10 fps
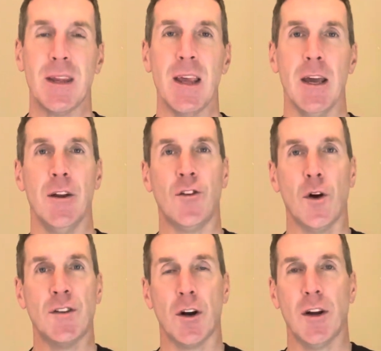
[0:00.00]
And so
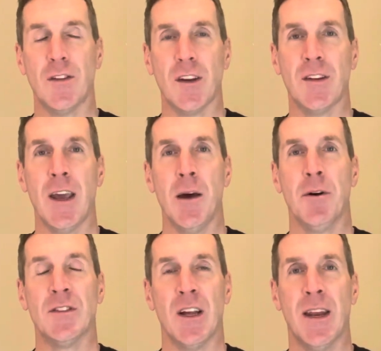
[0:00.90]
I started at 6 a.m.
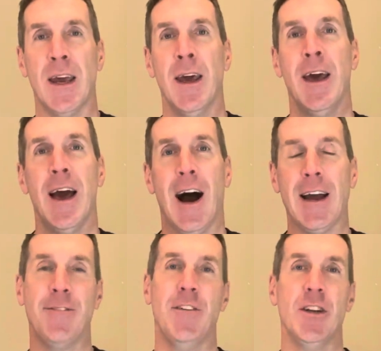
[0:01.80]
on Sunday. I
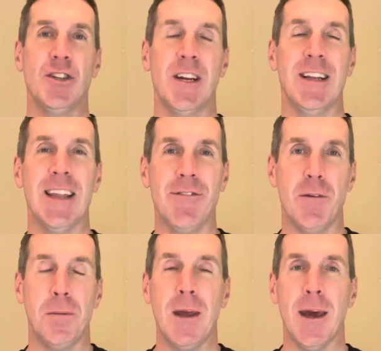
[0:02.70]
finished at
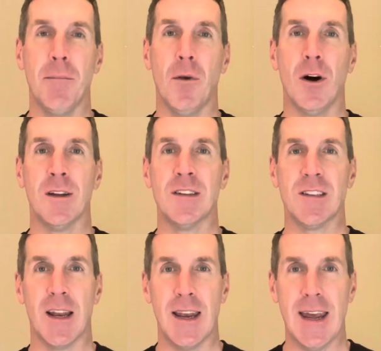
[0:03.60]
11 p.m. on
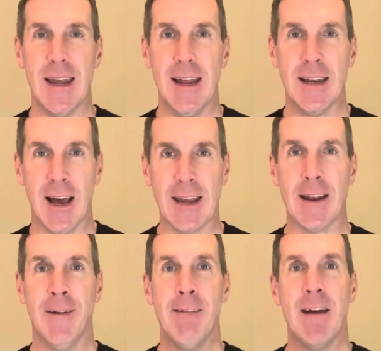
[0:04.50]
Sunday night.
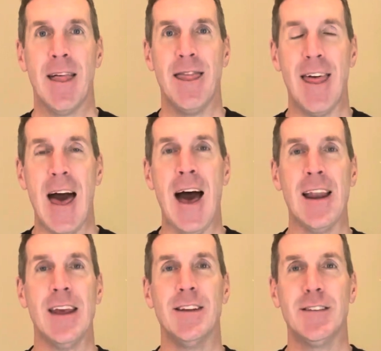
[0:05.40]

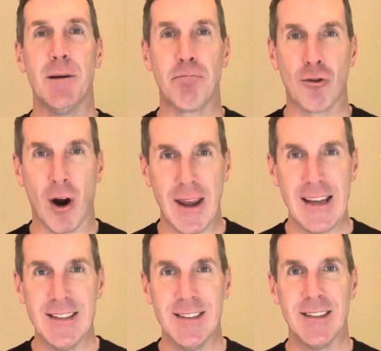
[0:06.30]
That is the
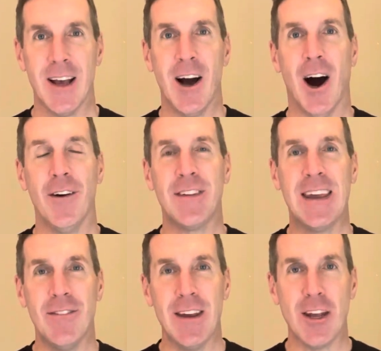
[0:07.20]
price of
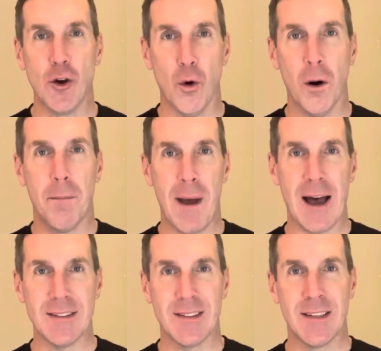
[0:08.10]
giving your
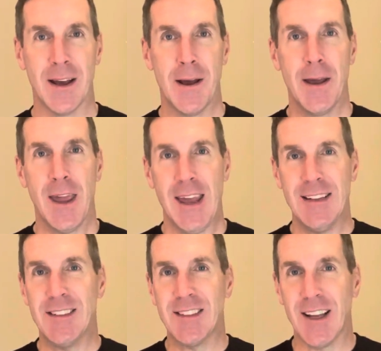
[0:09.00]
best.
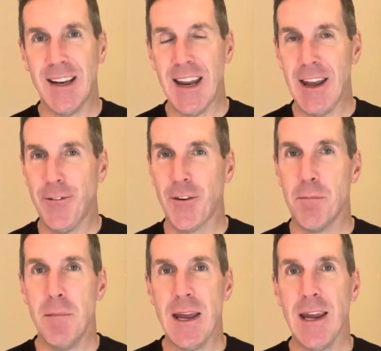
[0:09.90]
And Sunday for
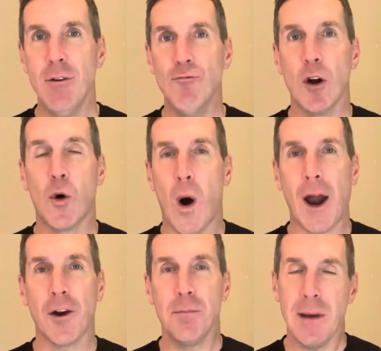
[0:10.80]
me
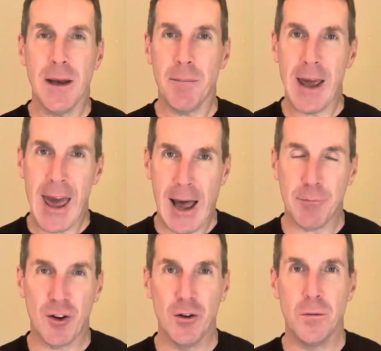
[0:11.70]
required me at my
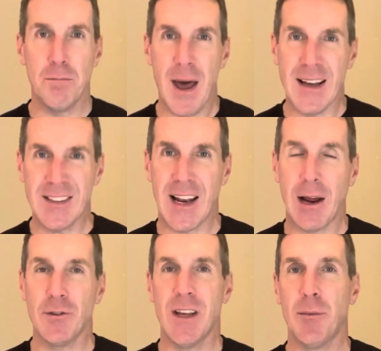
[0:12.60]
absolute best, and I
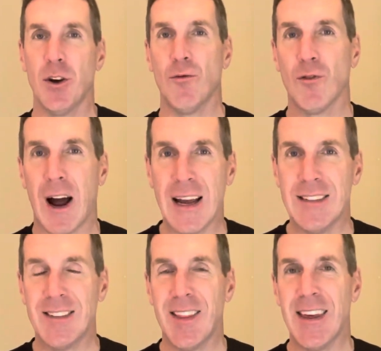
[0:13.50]
was able to rise
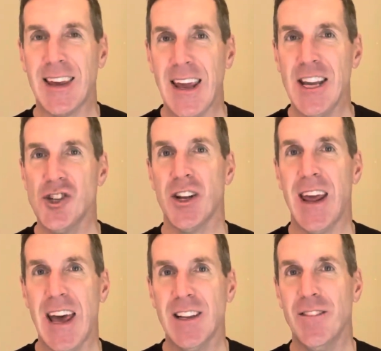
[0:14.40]
to the
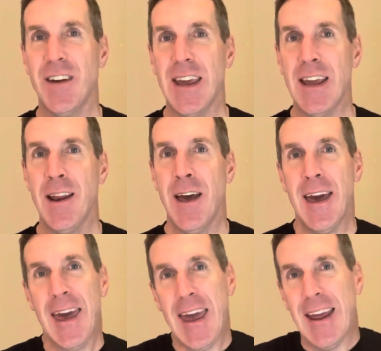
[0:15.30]
occasion, elevate,
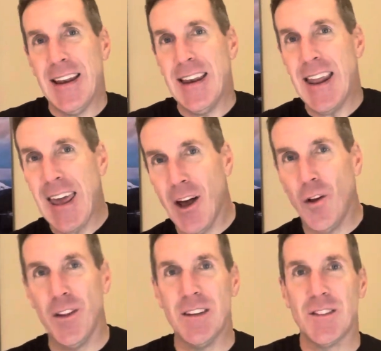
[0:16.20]
and nail
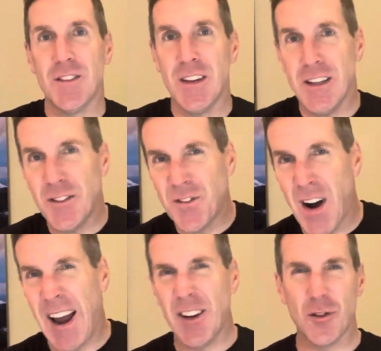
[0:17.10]
these
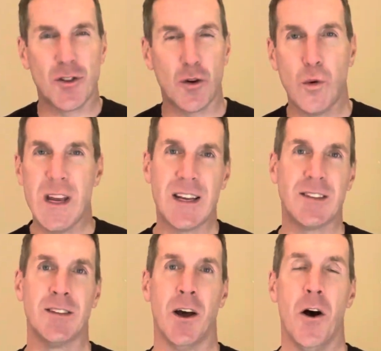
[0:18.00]
final
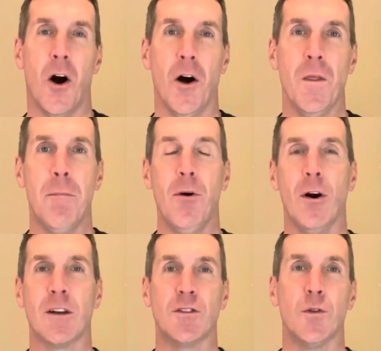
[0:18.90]
tweaks on the
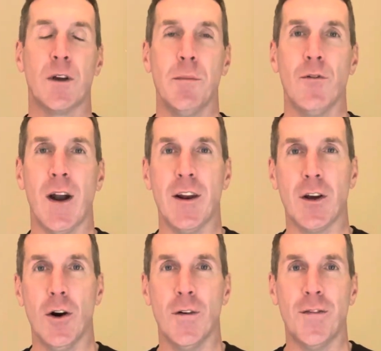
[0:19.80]
book so it can be ready to
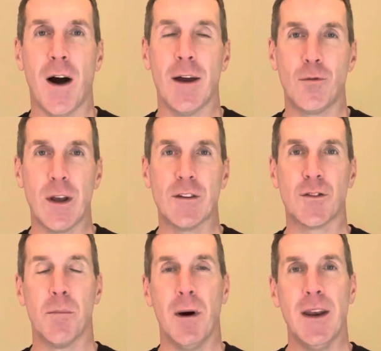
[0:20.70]
go 5 weeks
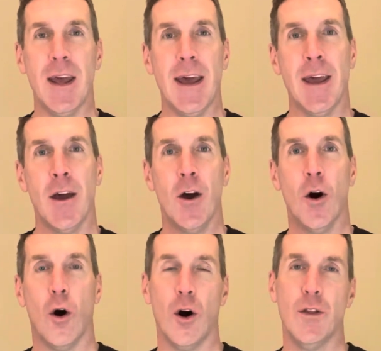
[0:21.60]
from Monday,
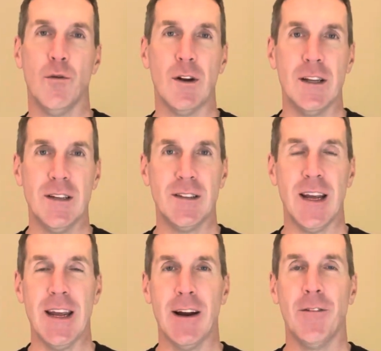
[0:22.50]
on the release
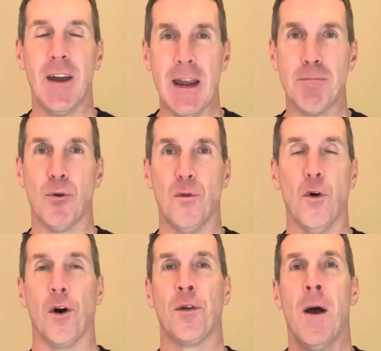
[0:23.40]
date of April
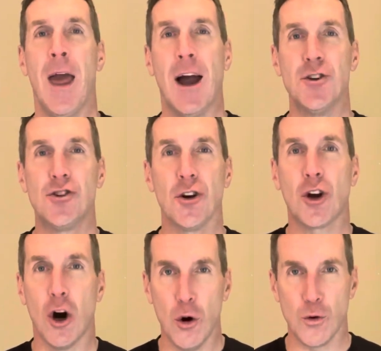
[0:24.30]
4th. As your
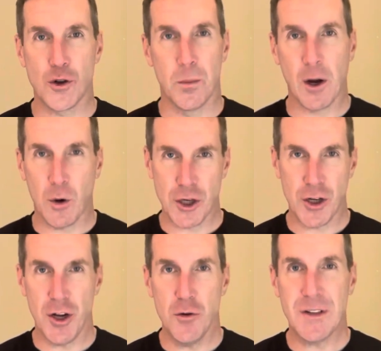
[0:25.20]
coach, my question
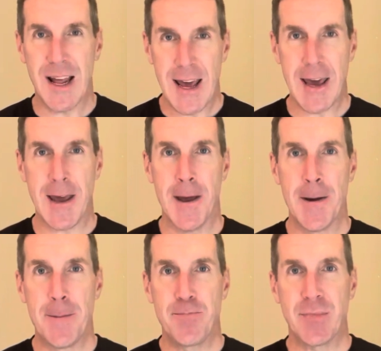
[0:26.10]
to you today
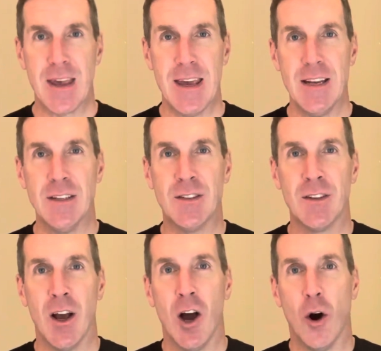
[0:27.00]

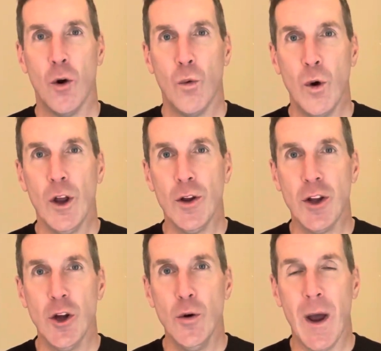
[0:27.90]
is, will
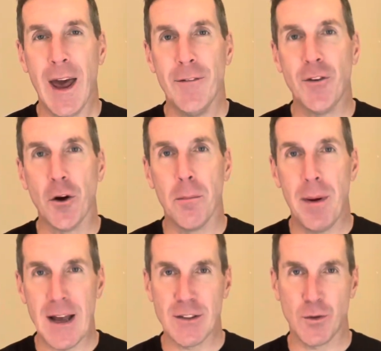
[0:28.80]
you have your
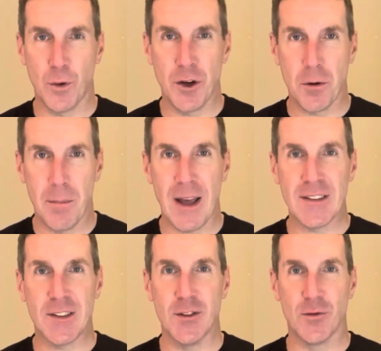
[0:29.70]
best when your
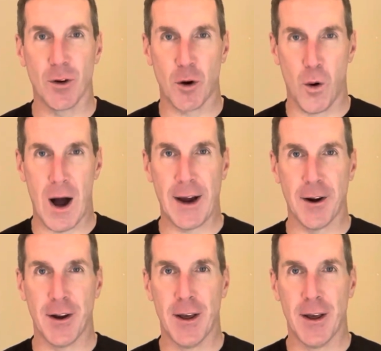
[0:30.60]
best is required?